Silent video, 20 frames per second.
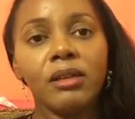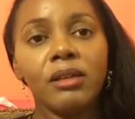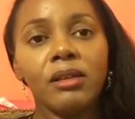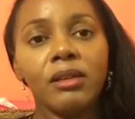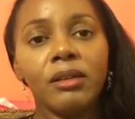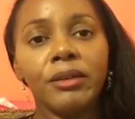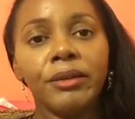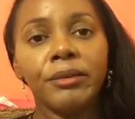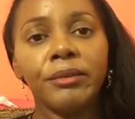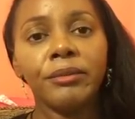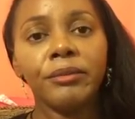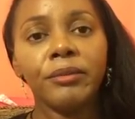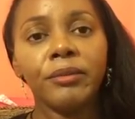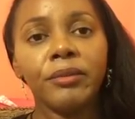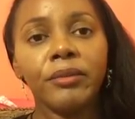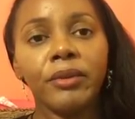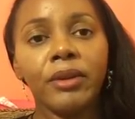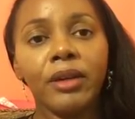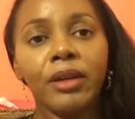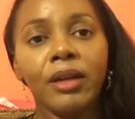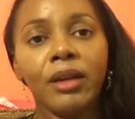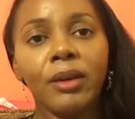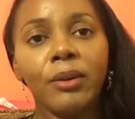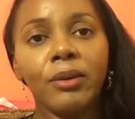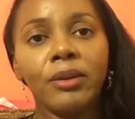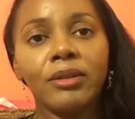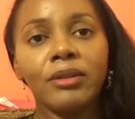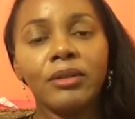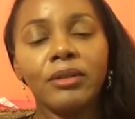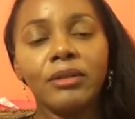If y'all got
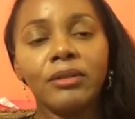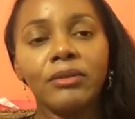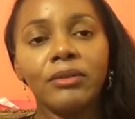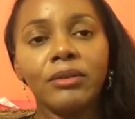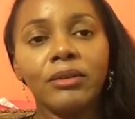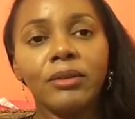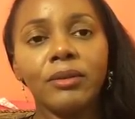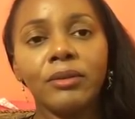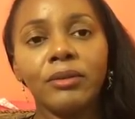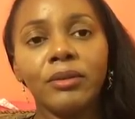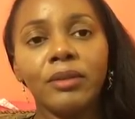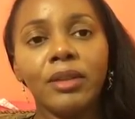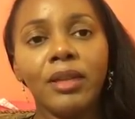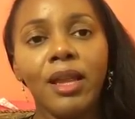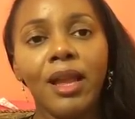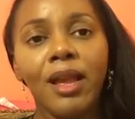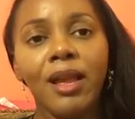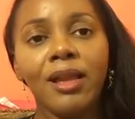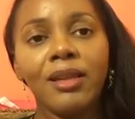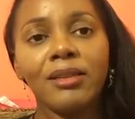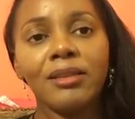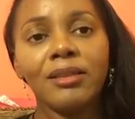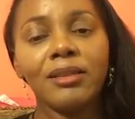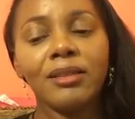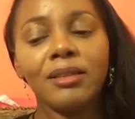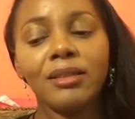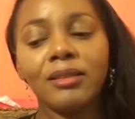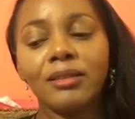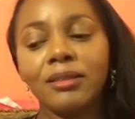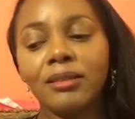questions, feel free to
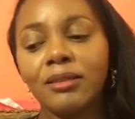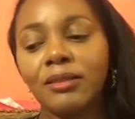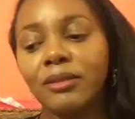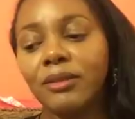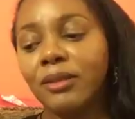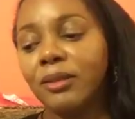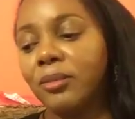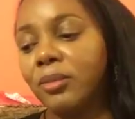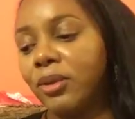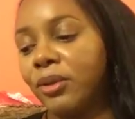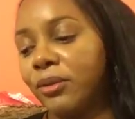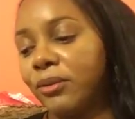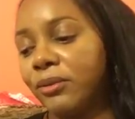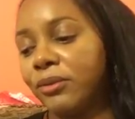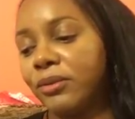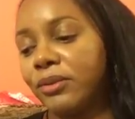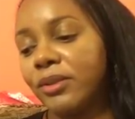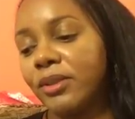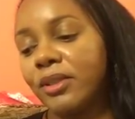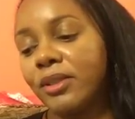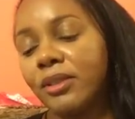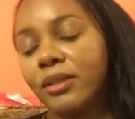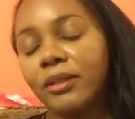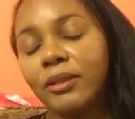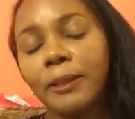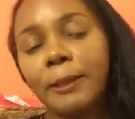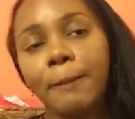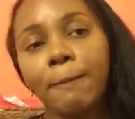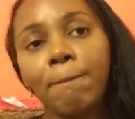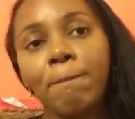ask on the post,
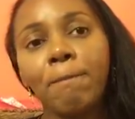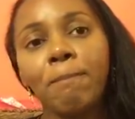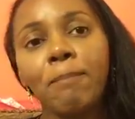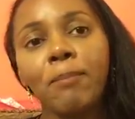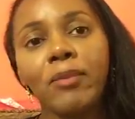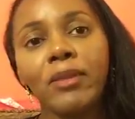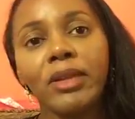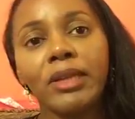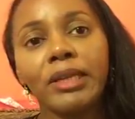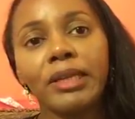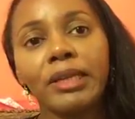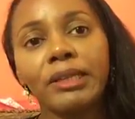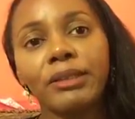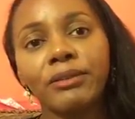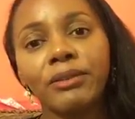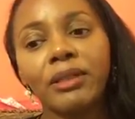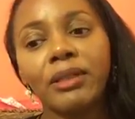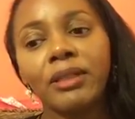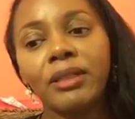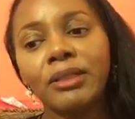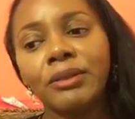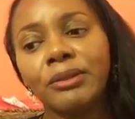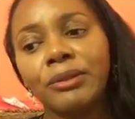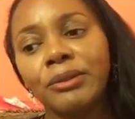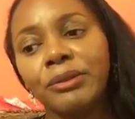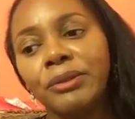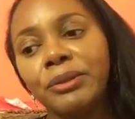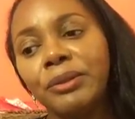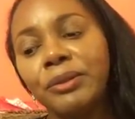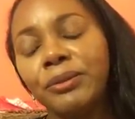and I'll try to get
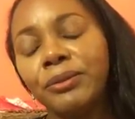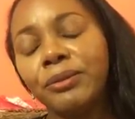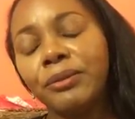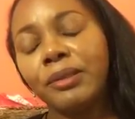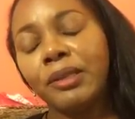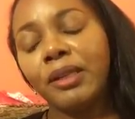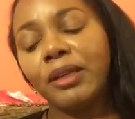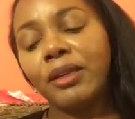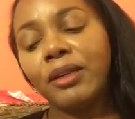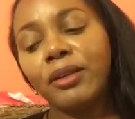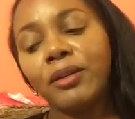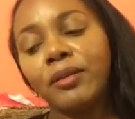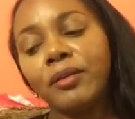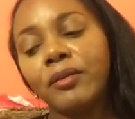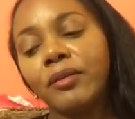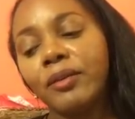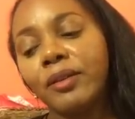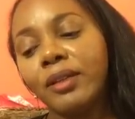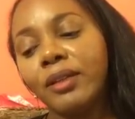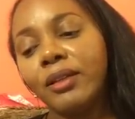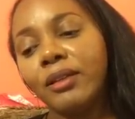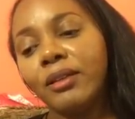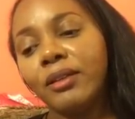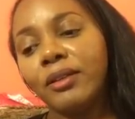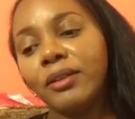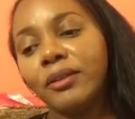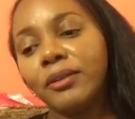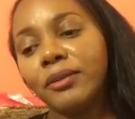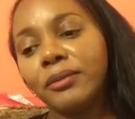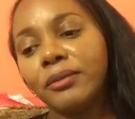to you. Hopefully,
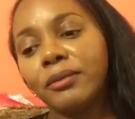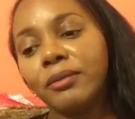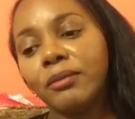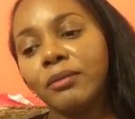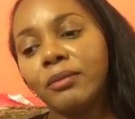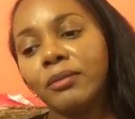you know,